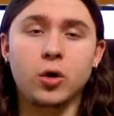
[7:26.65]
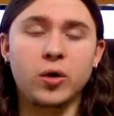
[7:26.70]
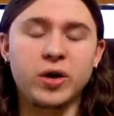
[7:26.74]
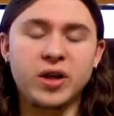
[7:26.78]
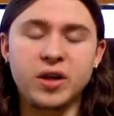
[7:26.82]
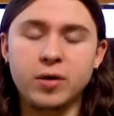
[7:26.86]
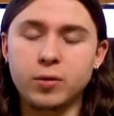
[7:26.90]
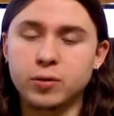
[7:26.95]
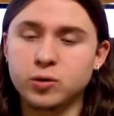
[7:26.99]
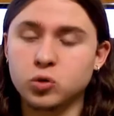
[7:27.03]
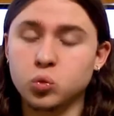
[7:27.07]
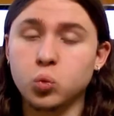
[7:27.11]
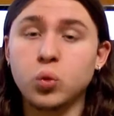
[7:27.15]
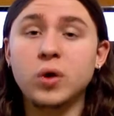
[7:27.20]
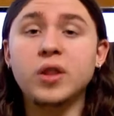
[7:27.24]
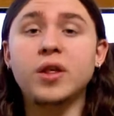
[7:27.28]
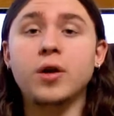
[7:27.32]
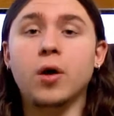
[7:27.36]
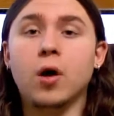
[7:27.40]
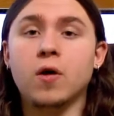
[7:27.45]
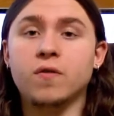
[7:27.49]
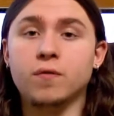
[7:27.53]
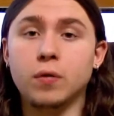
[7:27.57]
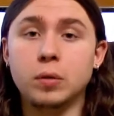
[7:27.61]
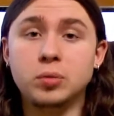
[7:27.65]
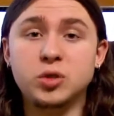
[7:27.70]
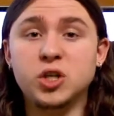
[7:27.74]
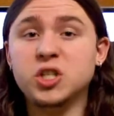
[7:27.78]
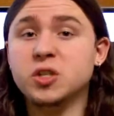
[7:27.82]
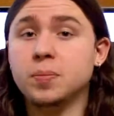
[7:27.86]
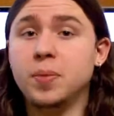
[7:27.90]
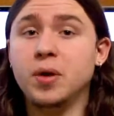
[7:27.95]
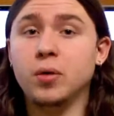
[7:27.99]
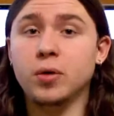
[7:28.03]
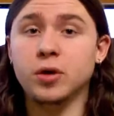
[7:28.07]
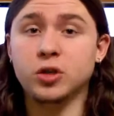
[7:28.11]
you know, it was really hard for him
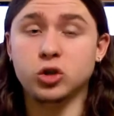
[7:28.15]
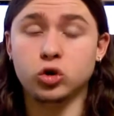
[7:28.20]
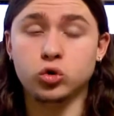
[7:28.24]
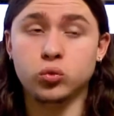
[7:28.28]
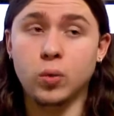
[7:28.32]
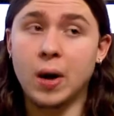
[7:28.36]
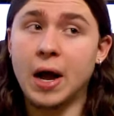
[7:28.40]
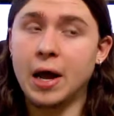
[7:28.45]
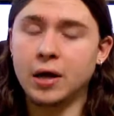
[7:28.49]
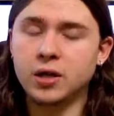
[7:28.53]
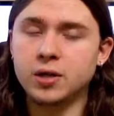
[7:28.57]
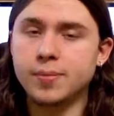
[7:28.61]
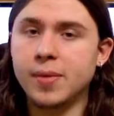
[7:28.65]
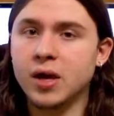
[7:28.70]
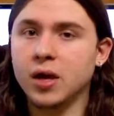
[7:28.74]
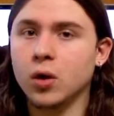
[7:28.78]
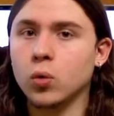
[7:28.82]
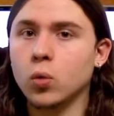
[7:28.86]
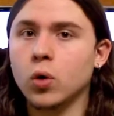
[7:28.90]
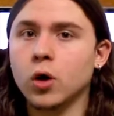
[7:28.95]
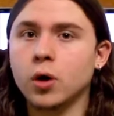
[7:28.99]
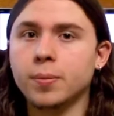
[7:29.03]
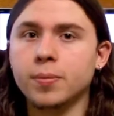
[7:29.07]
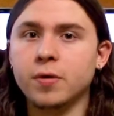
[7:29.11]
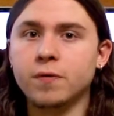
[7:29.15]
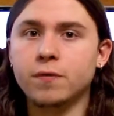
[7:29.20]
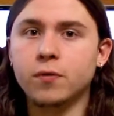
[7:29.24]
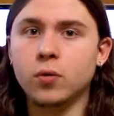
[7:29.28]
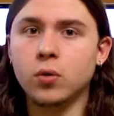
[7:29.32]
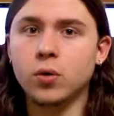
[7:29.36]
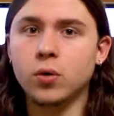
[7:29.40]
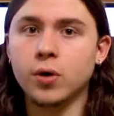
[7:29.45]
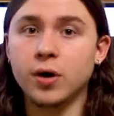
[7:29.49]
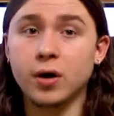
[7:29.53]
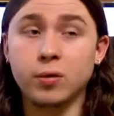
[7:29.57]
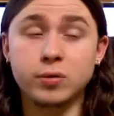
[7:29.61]
just to be able to try to make it work
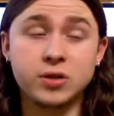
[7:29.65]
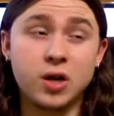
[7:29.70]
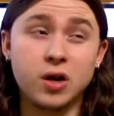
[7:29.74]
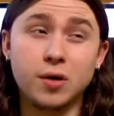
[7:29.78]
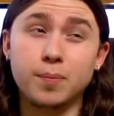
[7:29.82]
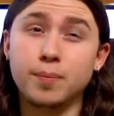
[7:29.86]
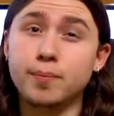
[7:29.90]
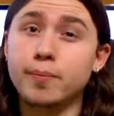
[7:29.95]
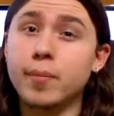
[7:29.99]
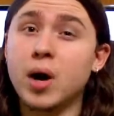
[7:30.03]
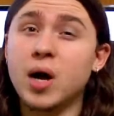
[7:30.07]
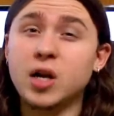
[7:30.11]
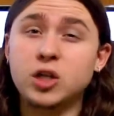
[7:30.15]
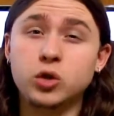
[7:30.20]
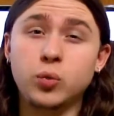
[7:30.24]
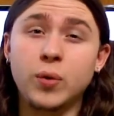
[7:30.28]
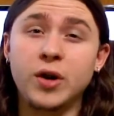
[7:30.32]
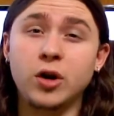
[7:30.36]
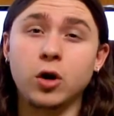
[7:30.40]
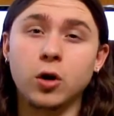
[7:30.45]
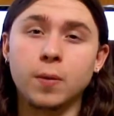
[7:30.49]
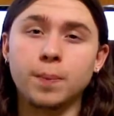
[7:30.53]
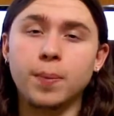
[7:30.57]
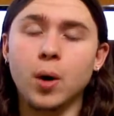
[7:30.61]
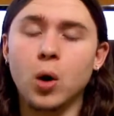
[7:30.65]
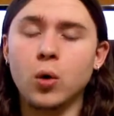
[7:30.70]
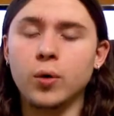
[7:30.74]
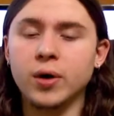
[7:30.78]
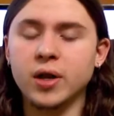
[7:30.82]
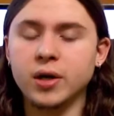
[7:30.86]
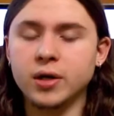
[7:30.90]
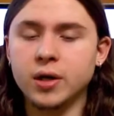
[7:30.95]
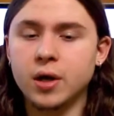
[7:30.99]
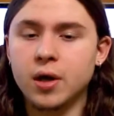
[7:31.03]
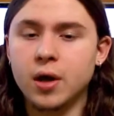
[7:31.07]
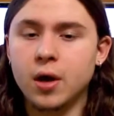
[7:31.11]
before, and it was on a much weaker
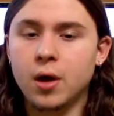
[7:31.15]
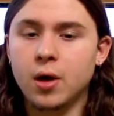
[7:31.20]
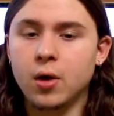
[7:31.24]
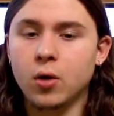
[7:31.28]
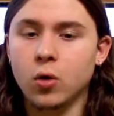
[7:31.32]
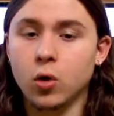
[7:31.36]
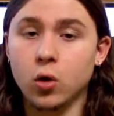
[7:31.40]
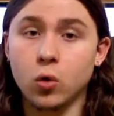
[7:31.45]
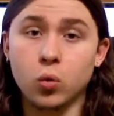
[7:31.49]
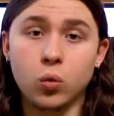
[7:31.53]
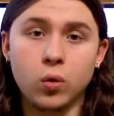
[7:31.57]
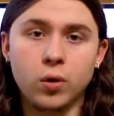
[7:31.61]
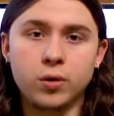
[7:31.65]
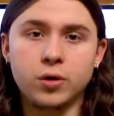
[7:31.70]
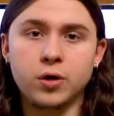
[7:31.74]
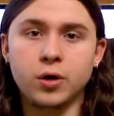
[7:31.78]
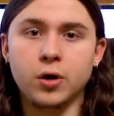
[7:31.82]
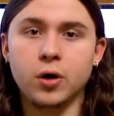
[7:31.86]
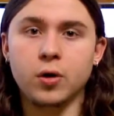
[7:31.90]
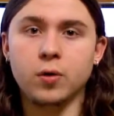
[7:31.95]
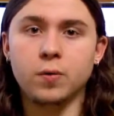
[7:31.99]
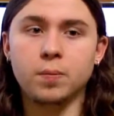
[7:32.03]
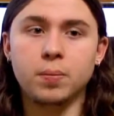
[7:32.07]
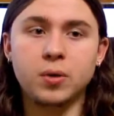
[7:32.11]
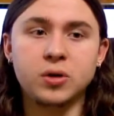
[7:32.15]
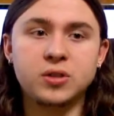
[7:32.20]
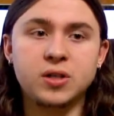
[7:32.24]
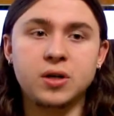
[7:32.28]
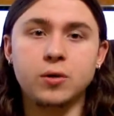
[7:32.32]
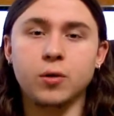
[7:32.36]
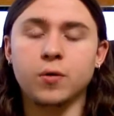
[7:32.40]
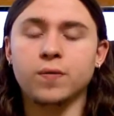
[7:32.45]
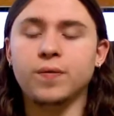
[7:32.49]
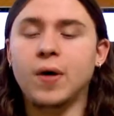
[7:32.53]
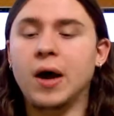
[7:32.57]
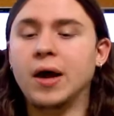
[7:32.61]
opponent or you know
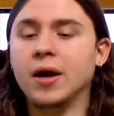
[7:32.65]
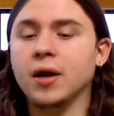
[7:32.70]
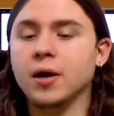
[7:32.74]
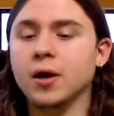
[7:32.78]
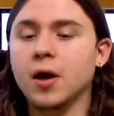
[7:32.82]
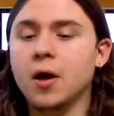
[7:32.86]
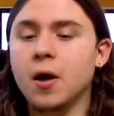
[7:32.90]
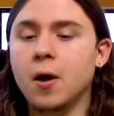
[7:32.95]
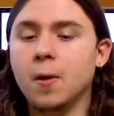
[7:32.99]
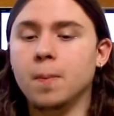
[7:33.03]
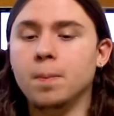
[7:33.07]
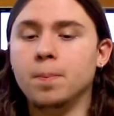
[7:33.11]
person he was fighting.